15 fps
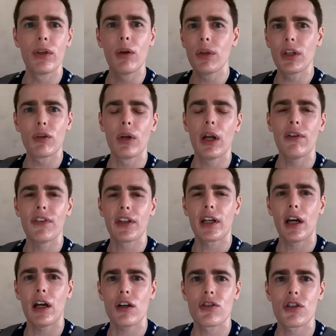Now they don't have the
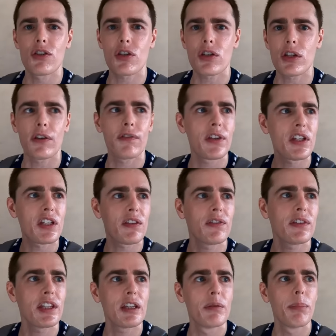cars, they just have the
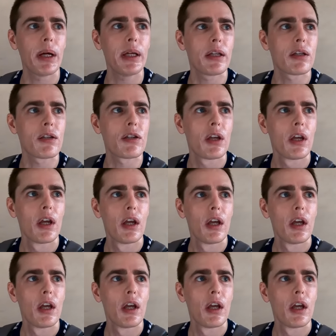17 bikes.